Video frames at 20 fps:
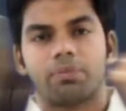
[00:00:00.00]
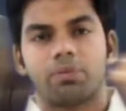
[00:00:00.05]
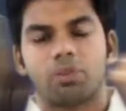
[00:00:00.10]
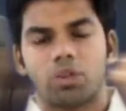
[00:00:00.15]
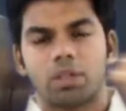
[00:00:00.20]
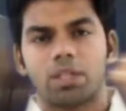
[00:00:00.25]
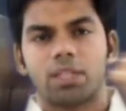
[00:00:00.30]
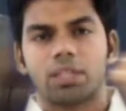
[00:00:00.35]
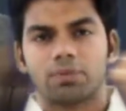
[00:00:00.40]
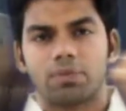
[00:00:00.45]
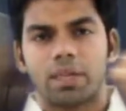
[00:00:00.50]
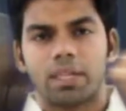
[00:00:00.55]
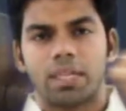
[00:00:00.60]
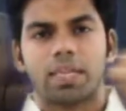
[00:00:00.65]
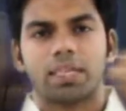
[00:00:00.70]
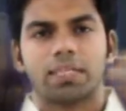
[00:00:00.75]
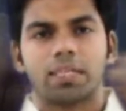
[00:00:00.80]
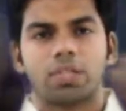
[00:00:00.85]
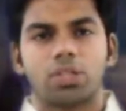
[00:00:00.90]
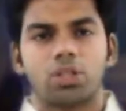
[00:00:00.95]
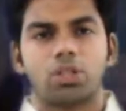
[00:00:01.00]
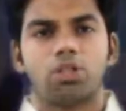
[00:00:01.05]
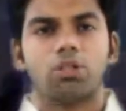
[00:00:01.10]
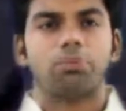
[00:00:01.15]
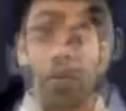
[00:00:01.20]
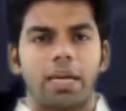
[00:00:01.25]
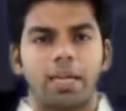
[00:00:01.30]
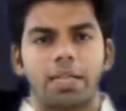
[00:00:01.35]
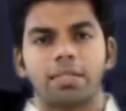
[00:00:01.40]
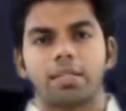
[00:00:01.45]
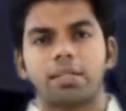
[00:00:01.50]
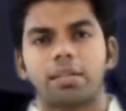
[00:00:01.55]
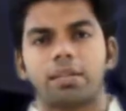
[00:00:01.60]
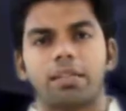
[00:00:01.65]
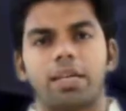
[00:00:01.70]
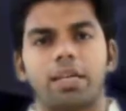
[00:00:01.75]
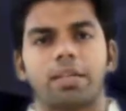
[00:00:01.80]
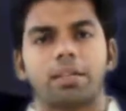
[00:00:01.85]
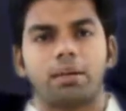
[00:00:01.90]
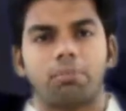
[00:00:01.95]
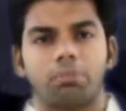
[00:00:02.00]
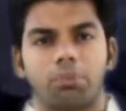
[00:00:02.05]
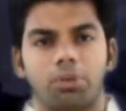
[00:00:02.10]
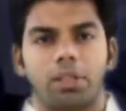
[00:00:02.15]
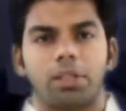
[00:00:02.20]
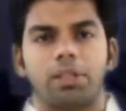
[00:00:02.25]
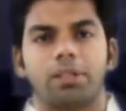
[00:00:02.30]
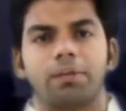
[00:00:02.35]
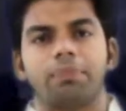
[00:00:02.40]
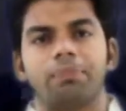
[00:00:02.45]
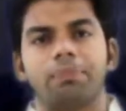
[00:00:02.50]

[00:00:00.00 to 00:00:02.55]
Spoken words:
So it is very essential to balance that component.